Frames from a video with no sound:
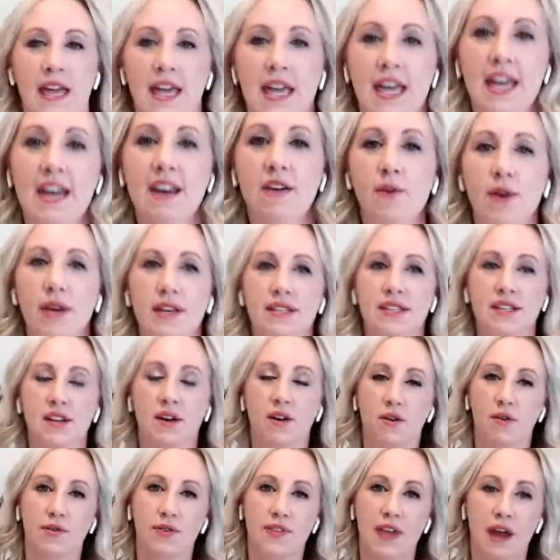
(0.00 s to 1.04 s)
anyway,
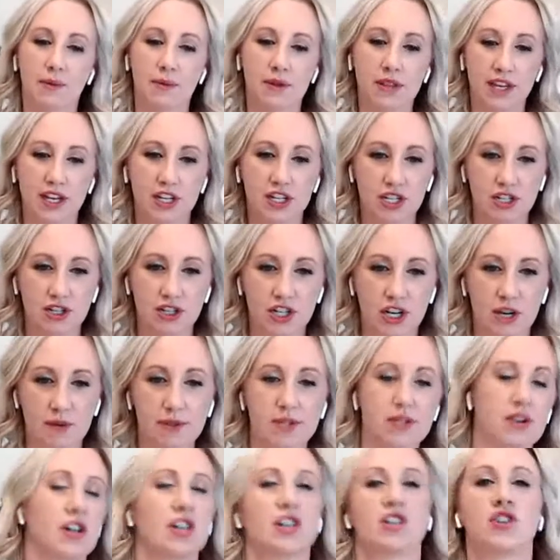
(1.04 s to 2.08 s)
so that relationship
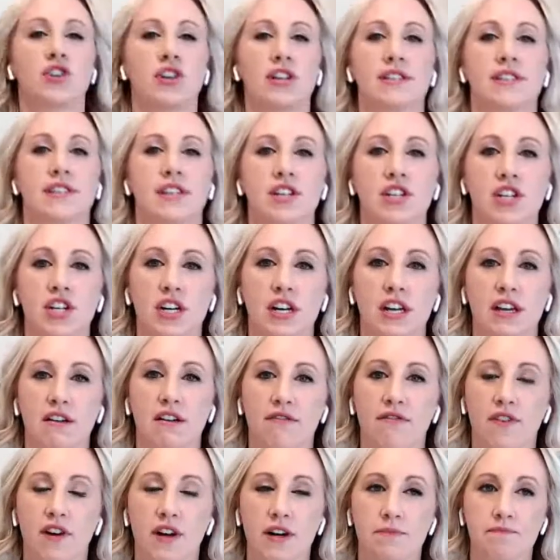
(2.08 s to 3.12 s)
started transitioning
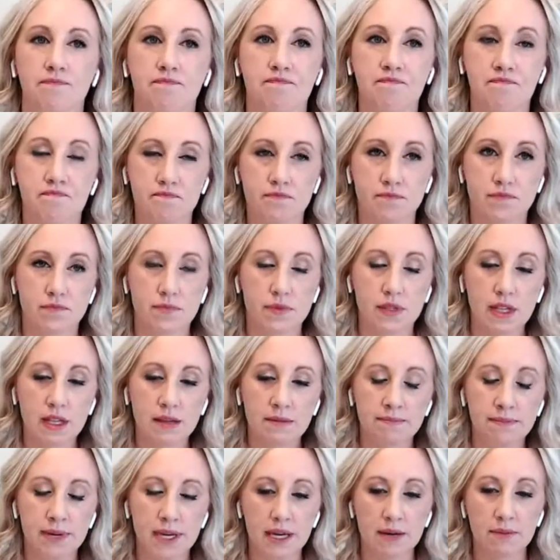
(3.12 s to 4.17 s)
from
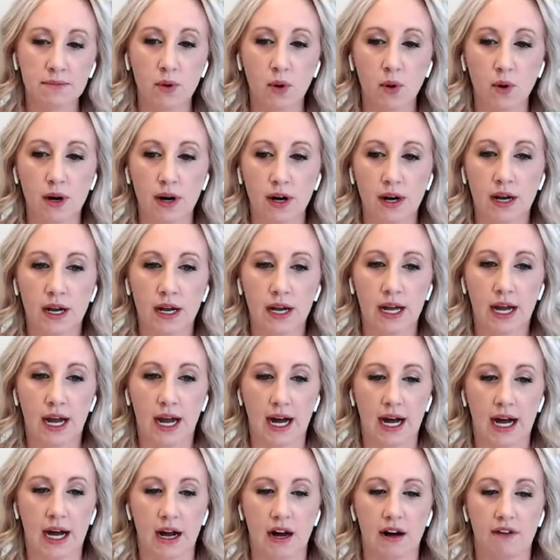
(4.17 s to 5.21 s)
being more
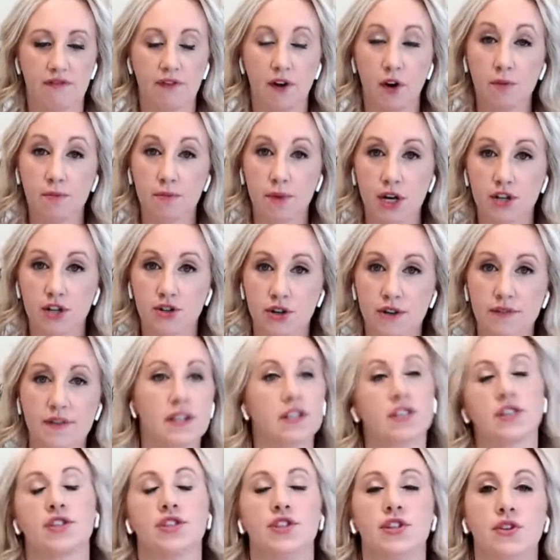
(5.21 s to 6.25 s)
phone book
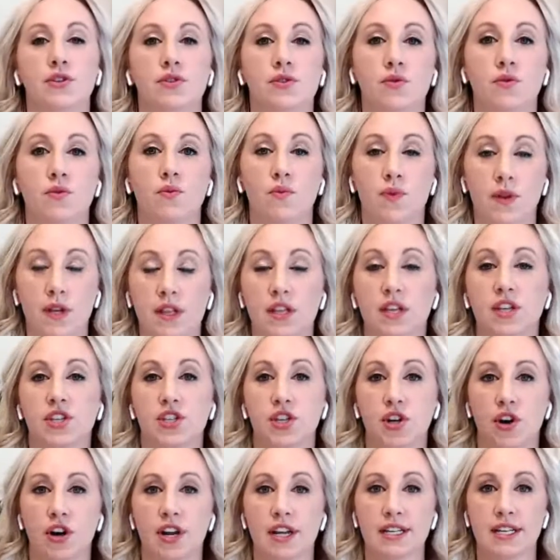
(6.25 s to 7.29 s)
driven to really
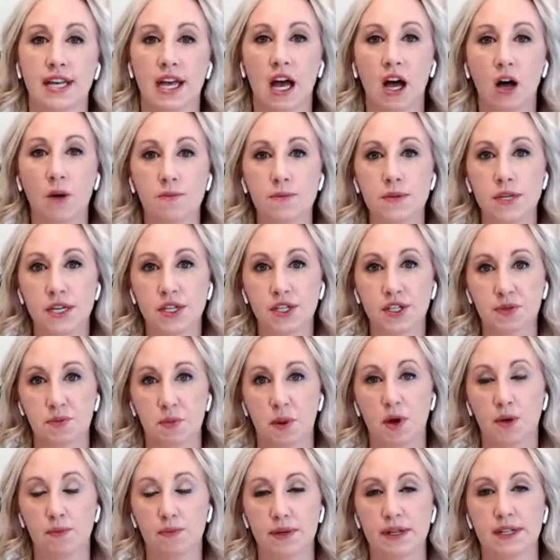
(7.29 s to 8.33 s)
starting to help these
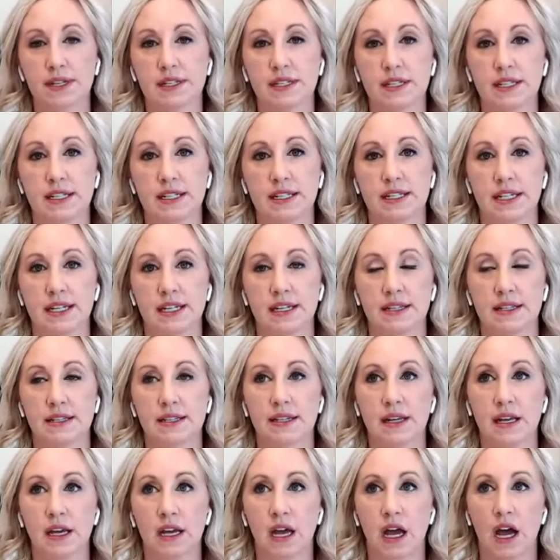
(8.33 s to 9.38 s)
small businesses
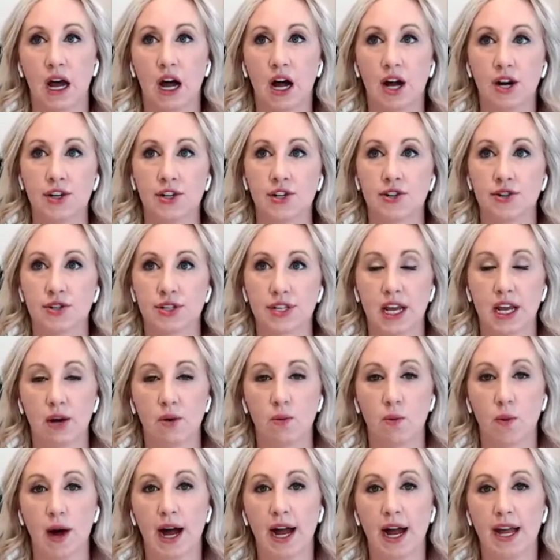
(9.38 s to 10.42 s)
understand
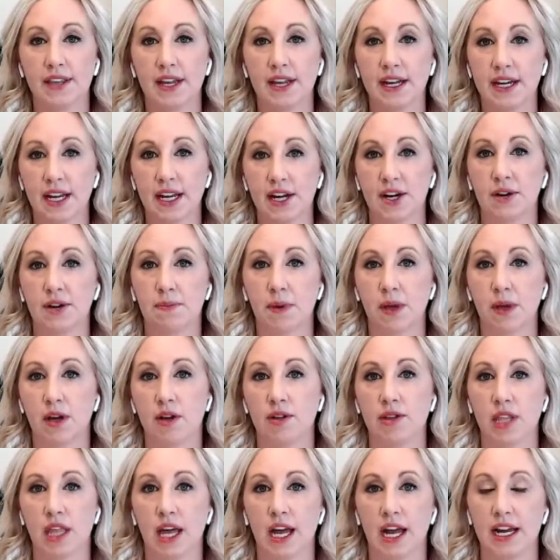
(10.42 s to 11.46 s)
why they needed to be
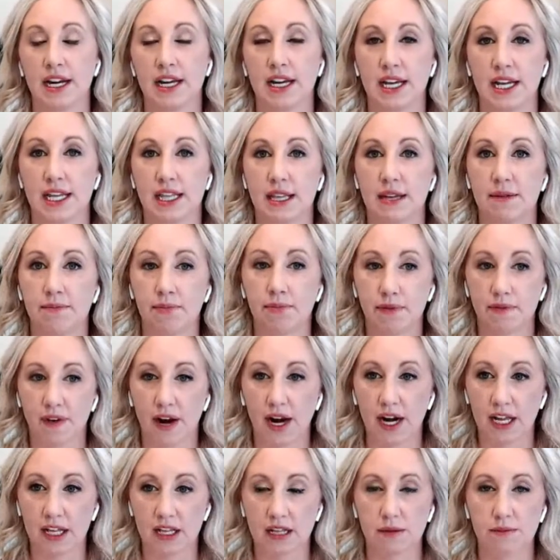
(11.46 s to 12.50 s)
online and then
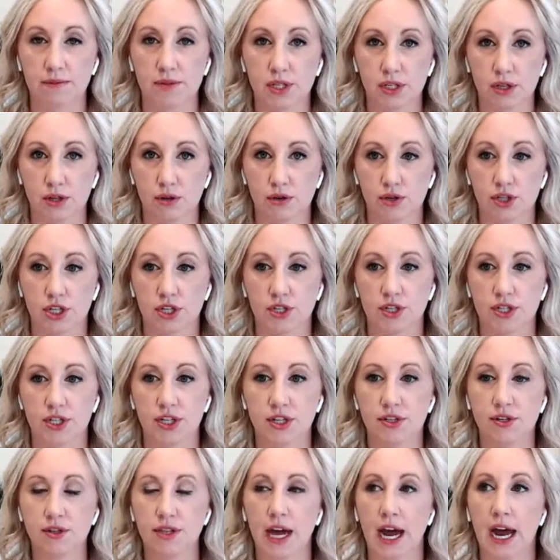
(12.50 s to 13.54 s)
providing them solutions to
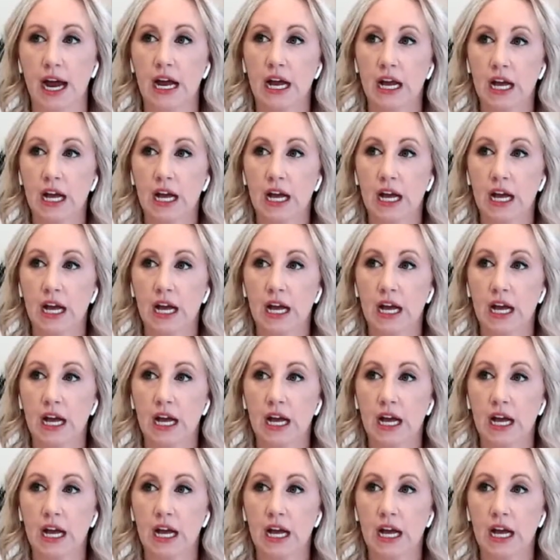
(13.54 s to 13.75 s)
do that.